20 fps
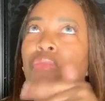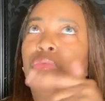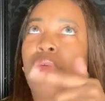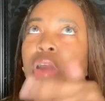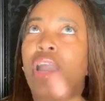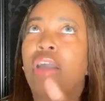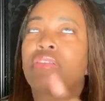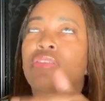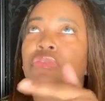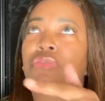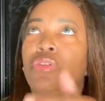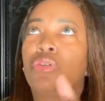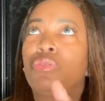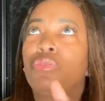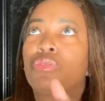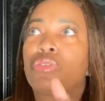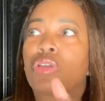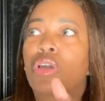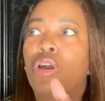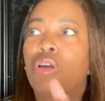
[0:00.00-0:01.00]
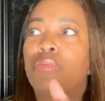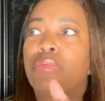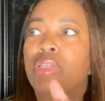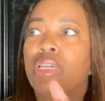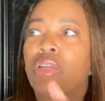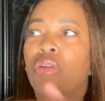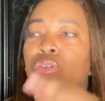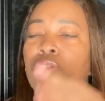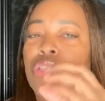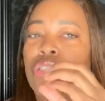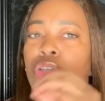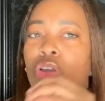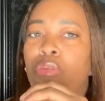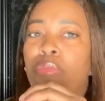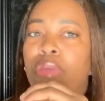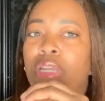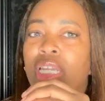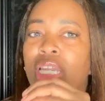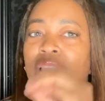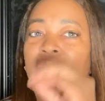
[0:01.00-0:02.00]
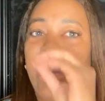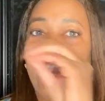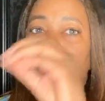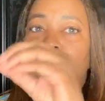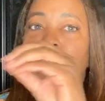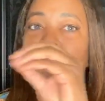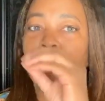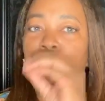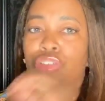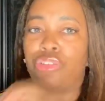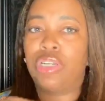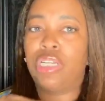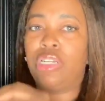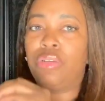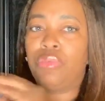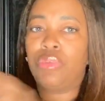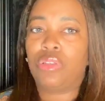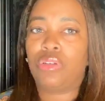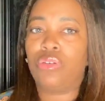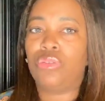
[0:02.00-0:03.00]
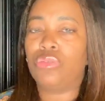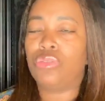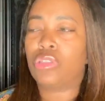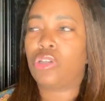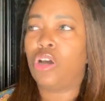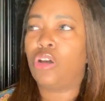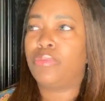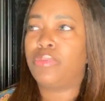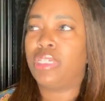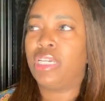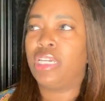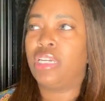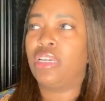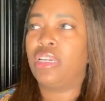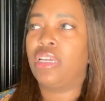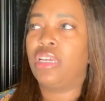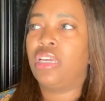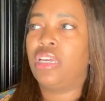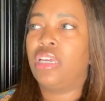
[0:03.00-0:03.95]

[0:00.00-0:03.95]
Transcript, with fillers: rounds of cool sculpting or so many areas treated with cool sculpting